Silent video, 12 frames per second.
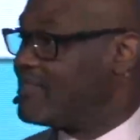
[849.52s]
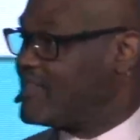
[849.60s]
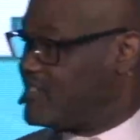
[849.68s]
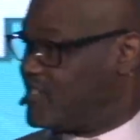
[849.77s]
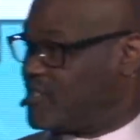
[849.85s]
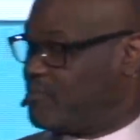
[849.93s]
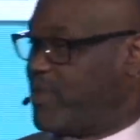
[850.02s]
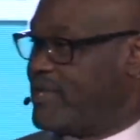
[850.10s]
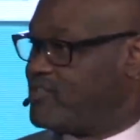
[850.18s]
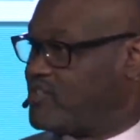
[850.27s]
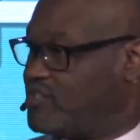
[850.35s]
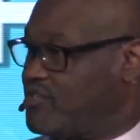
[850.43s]
this is the place
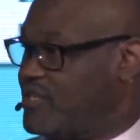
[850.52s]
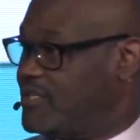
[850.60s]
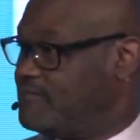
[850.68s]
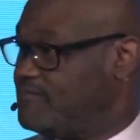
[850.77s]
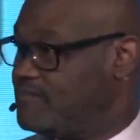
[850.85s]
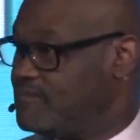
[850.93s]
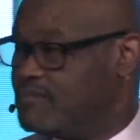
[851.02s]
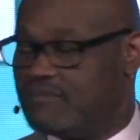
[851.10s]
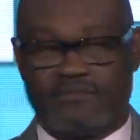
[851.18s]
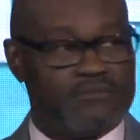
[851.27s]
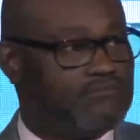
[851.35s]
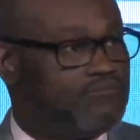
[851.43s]
to do it.
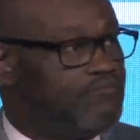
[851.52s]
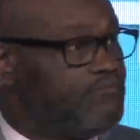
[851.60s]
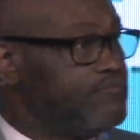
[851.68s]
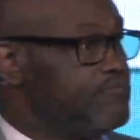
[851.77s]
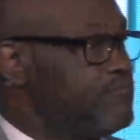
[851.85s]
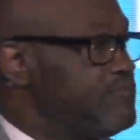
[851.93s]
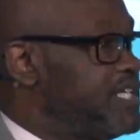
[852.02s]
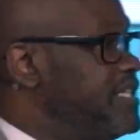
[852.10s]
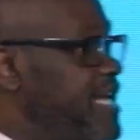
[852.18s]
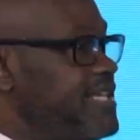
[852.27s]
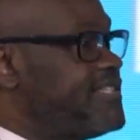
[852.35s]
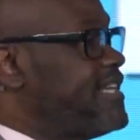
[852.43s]

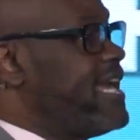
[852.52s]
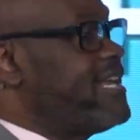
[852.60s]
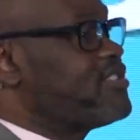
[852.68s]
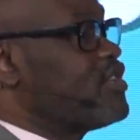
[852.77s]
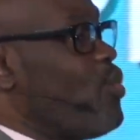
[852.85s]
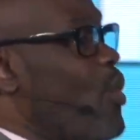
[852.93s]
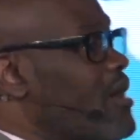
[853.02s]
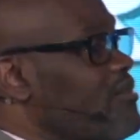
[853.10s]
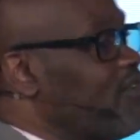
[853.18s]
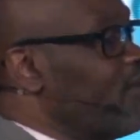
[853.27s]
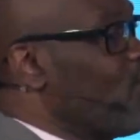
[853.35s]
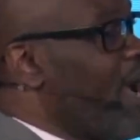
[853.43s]
Denise said it so
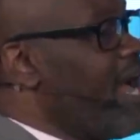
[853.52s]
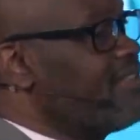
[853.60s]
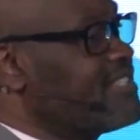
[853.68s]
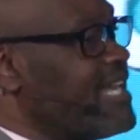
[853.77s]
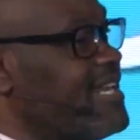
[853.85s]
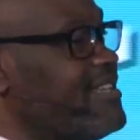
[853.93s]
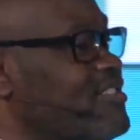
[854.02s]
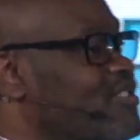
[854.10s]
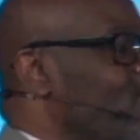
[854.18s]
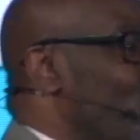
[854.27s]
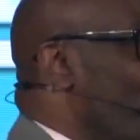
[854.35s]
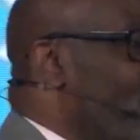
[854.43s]
wonderfully. Ron said it
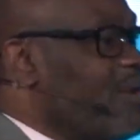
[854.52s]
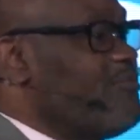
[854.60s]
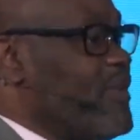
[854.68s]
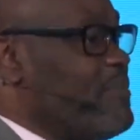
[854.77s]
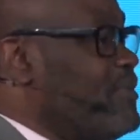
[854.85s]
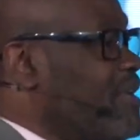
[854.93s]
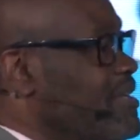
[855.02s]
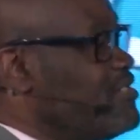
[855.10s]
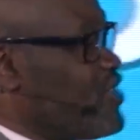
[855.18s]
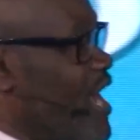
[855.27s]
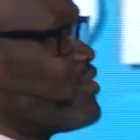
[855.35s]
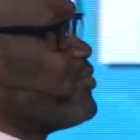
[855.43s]
so wonderfully.
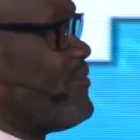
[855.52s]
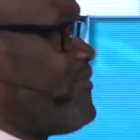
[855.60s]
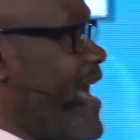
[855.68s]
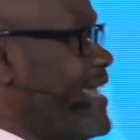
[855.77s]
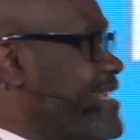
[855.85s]
Joshua finally